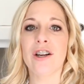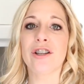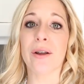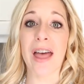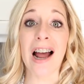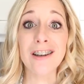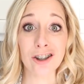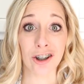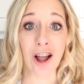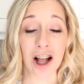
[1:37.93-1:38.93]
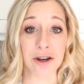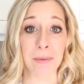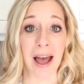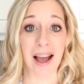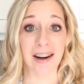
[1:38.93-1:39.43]
So that is your
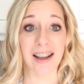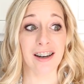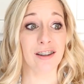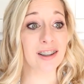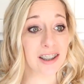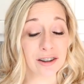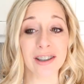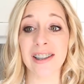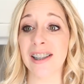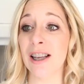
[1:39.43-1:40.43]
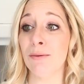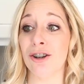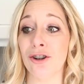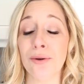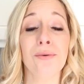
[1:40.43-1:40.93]
launch pad. It is seriously,
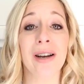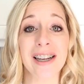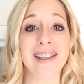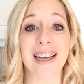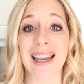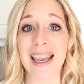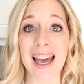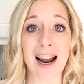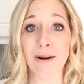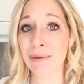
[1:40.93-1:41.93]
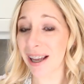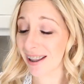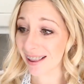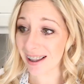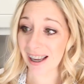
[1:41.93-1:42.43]
when you need to get up
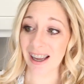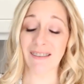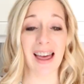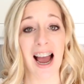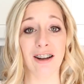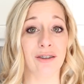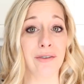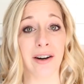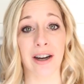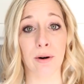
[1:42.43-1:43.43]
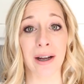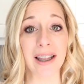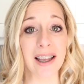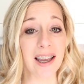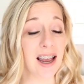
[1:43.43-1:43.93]
and leave the house very
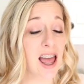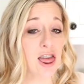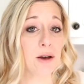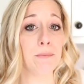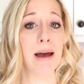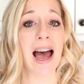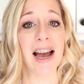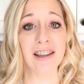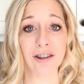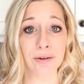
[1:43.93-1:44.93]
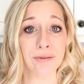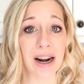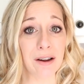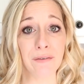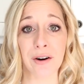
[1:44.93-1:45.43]
quickly, the bags are
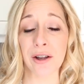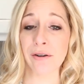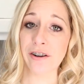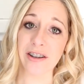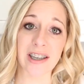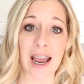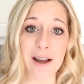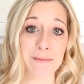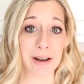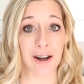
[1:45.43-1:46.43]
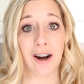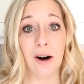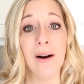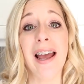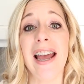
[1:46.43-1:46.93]
ready for you, just take them and
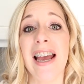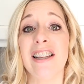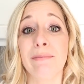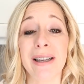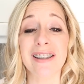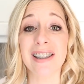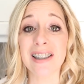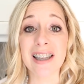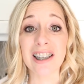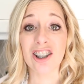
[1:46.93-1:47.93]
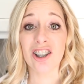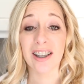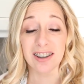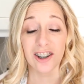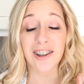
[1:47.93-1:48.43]
go. It's been such,
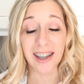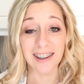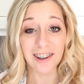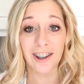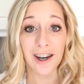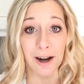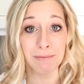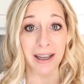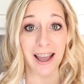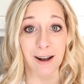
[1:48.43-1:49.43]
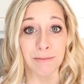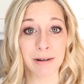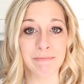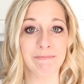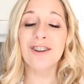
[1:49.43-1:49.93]
such, such a big help.
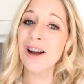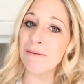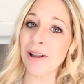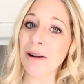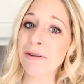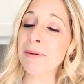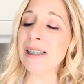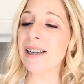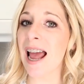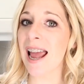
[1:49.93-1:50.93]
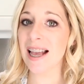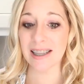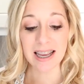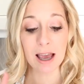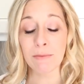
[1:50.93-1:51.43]
So come along with me today
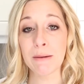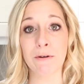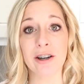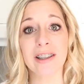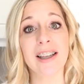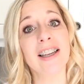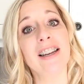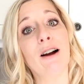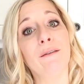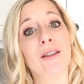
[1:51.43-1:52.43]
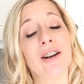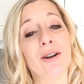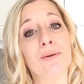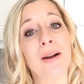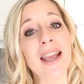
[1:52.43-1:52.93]
as I get my purse cleaned out for the
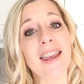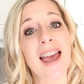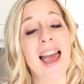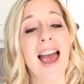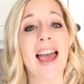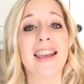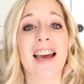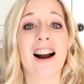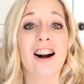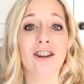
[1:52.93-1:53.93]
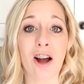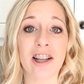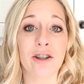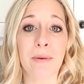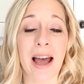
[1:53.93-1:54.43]
new week and get our
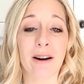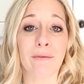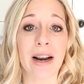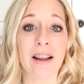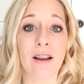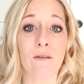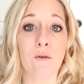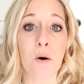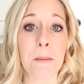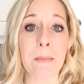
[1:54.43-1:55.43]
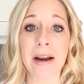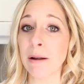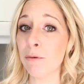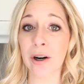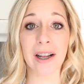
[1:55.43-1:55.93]
launch pad ready for
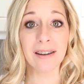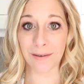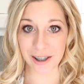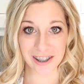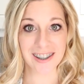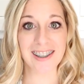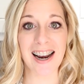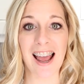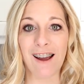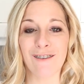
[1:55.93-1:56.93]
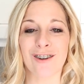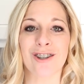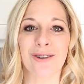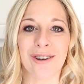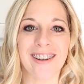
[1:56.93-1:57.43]
Monday morning, which is today, for
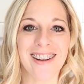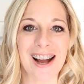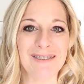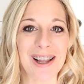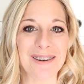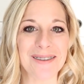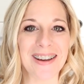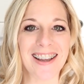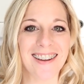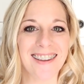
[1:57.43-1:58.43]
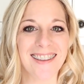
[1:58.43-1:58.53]
school. Come along with me.